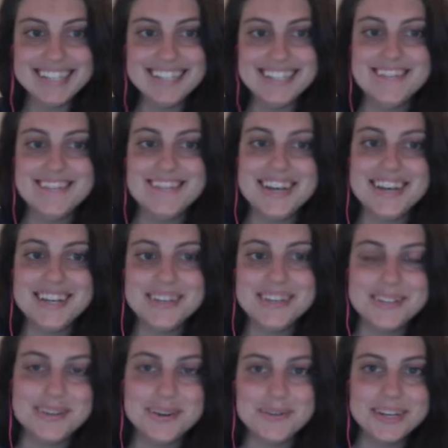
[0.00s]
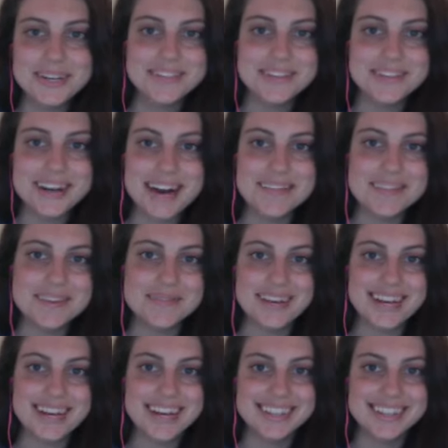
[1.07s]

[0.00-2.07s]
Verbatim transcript: Steve. Thank you so much for having me.